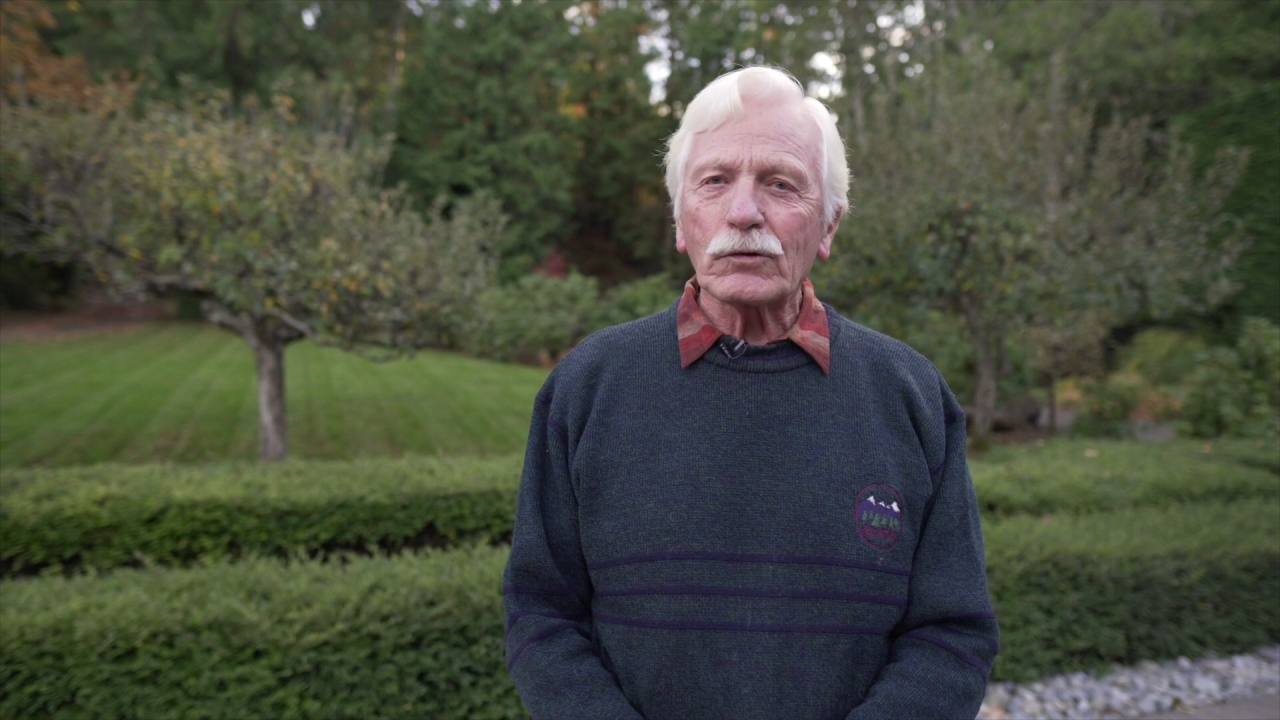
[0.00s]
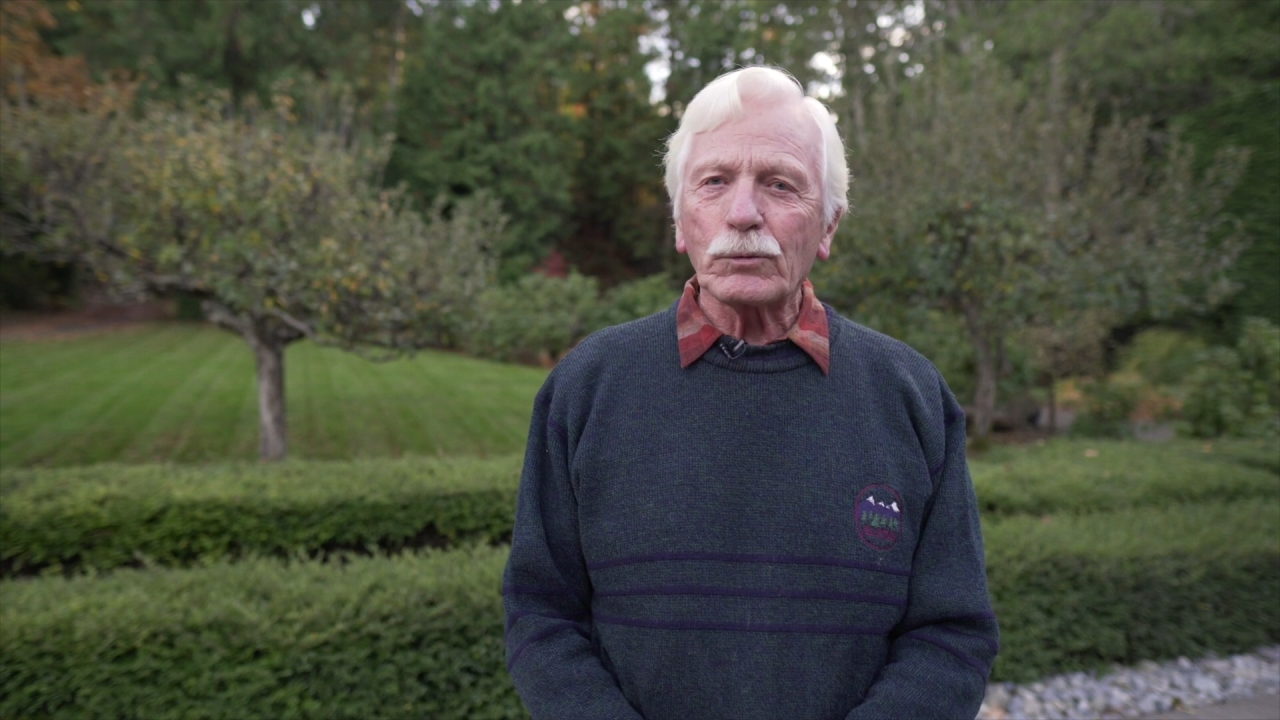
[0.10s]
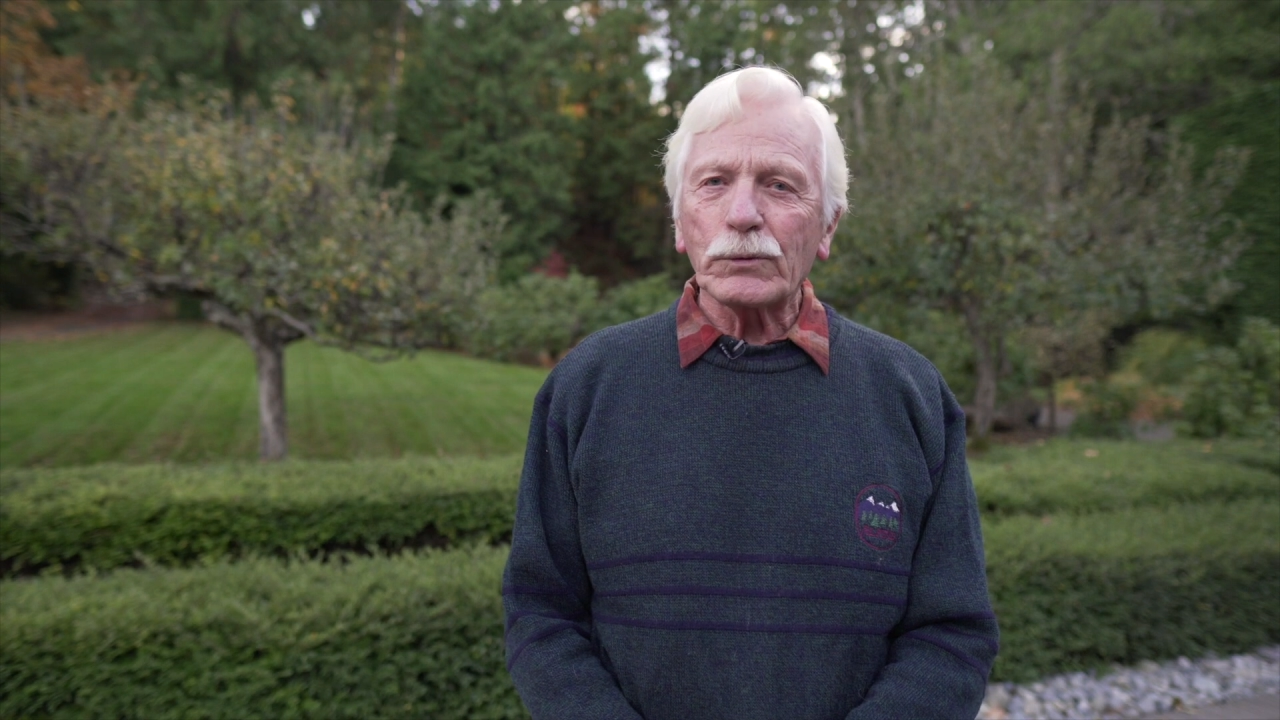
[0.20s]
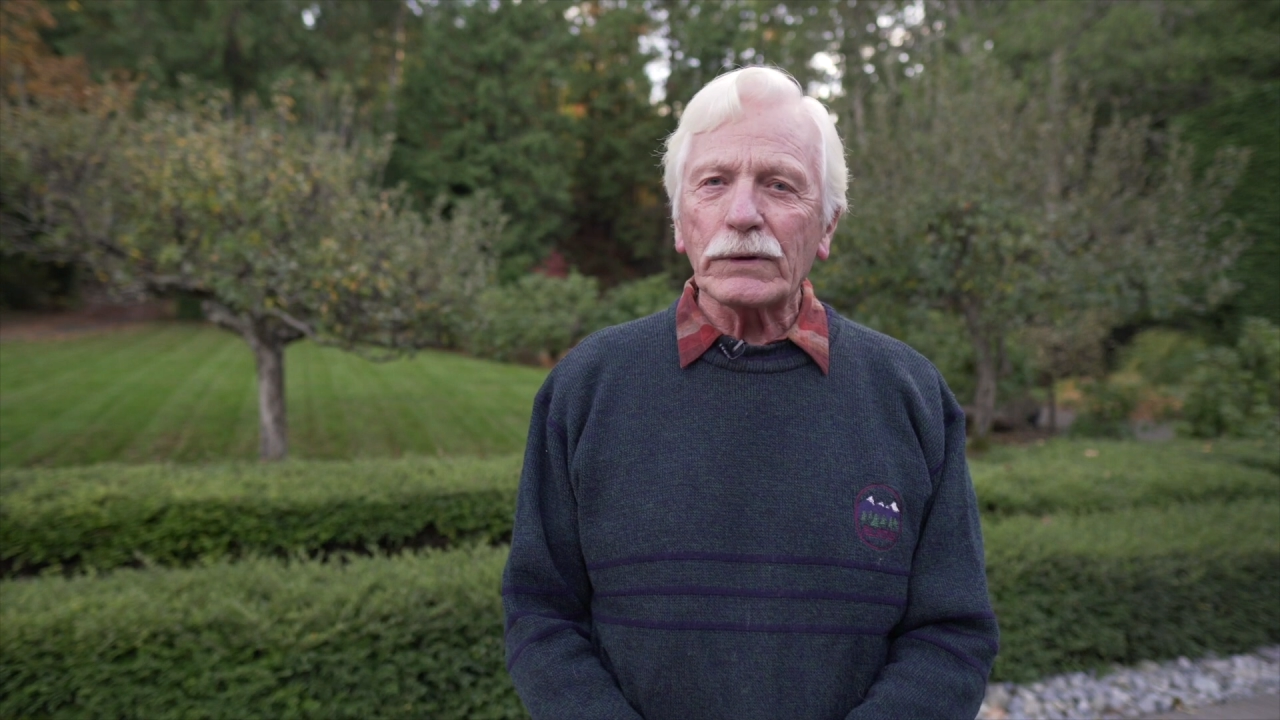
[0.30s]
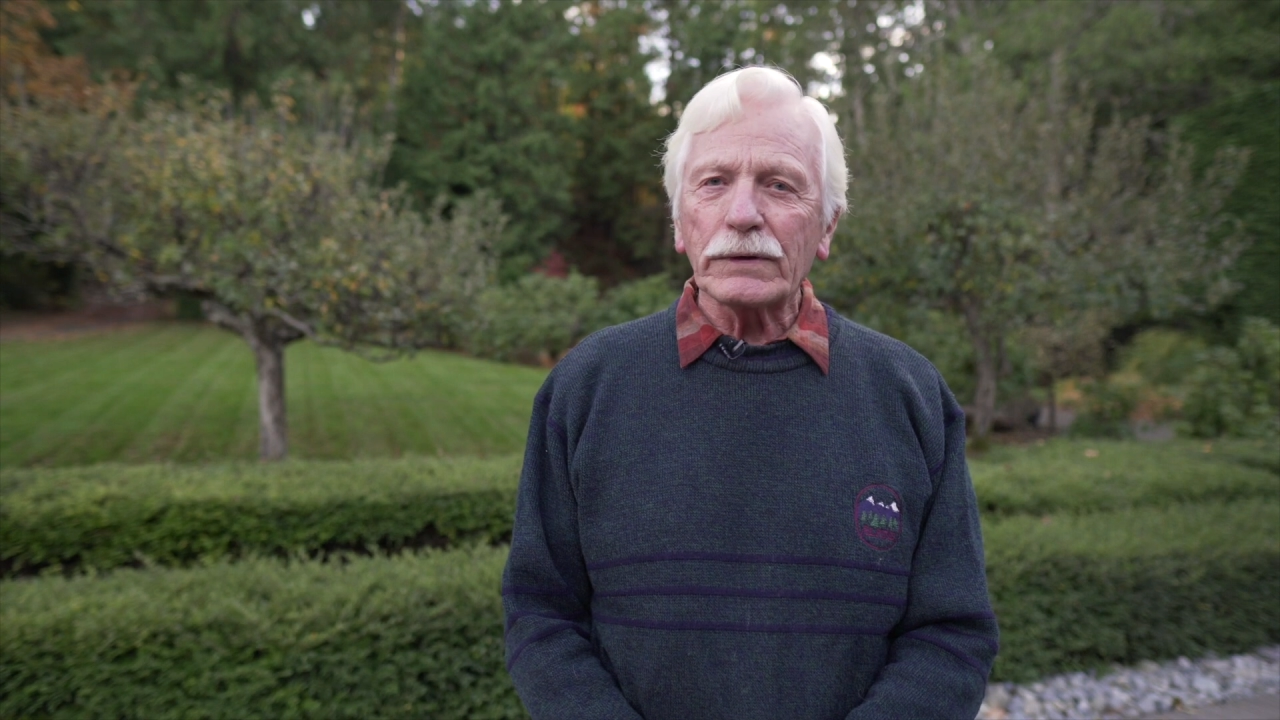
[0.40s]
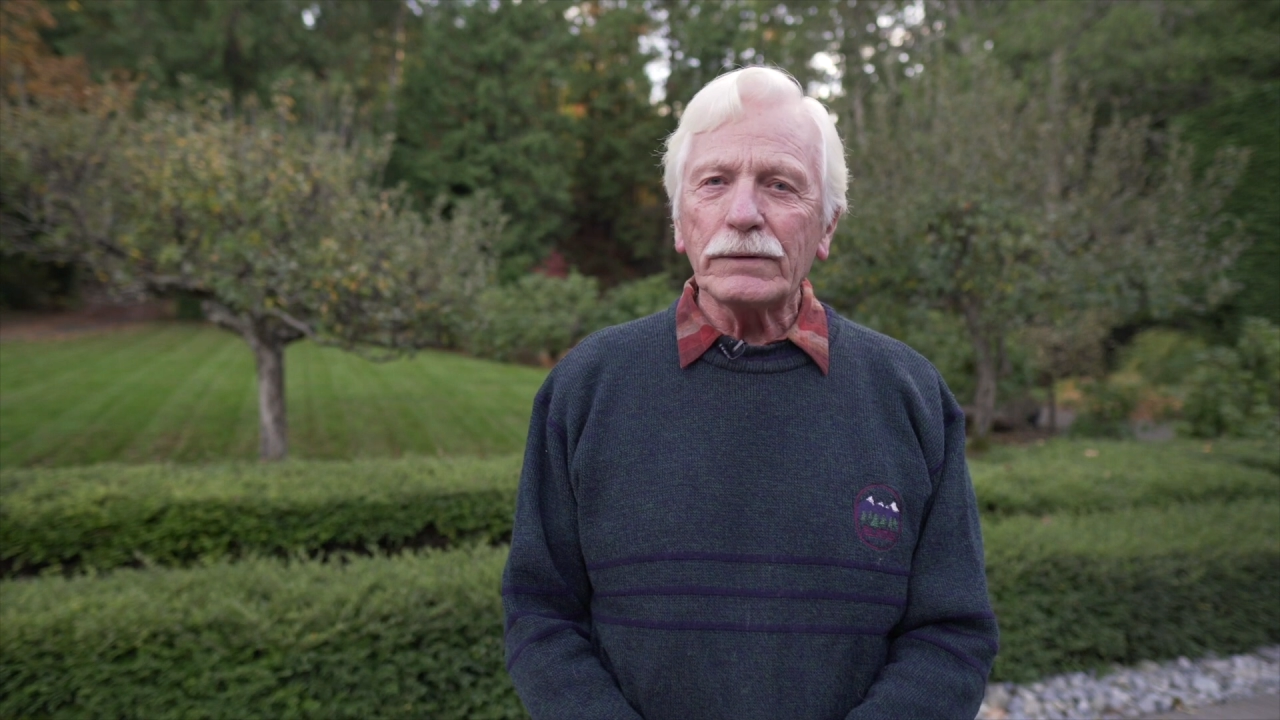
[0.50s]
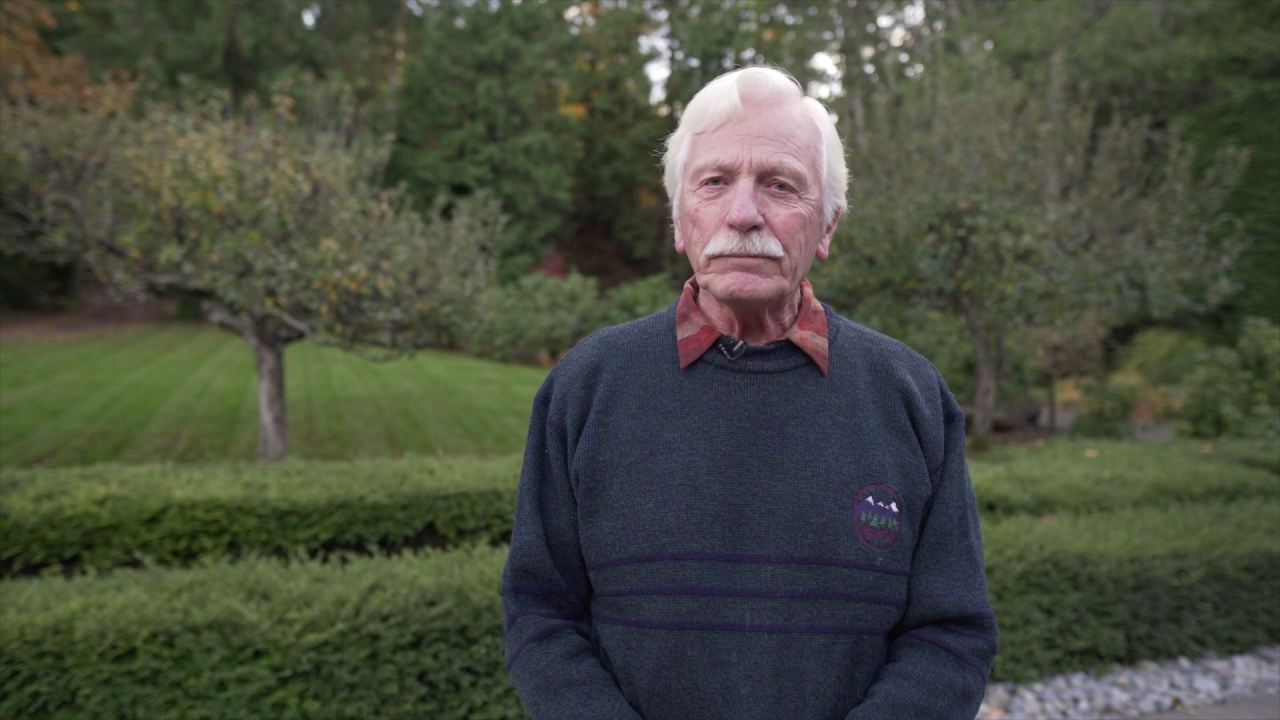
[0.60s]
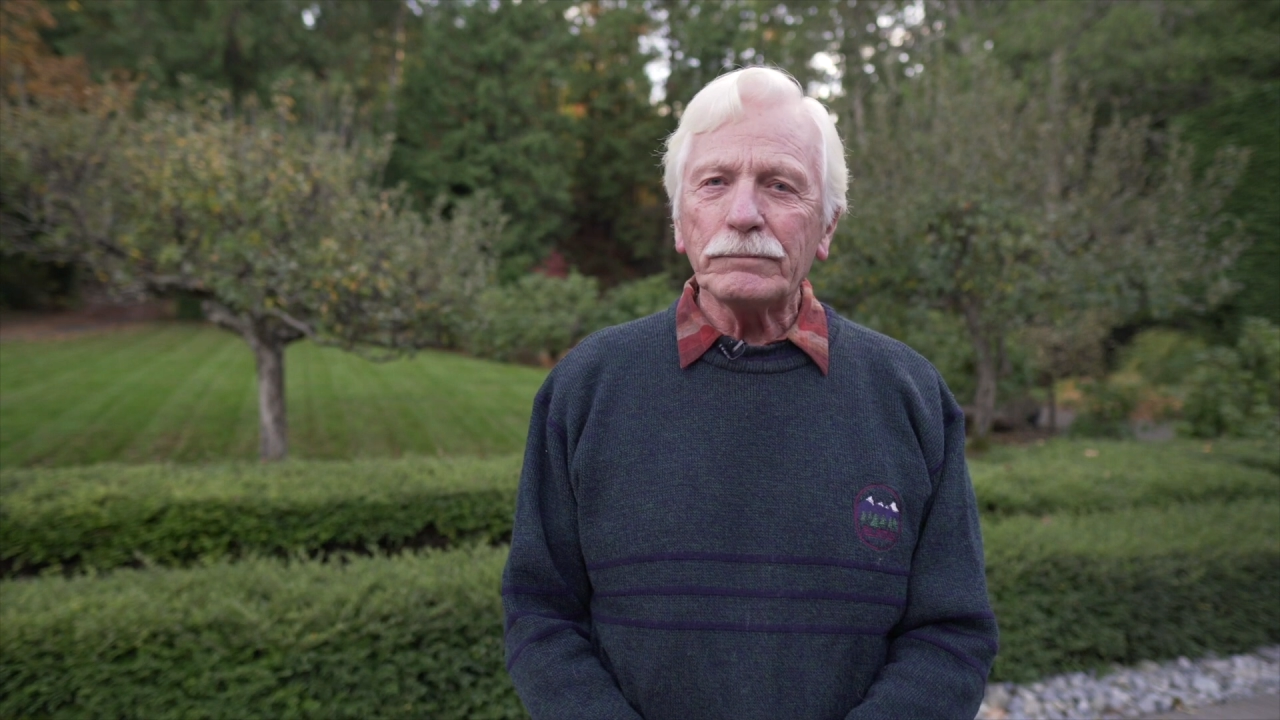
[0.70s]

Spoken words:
Award.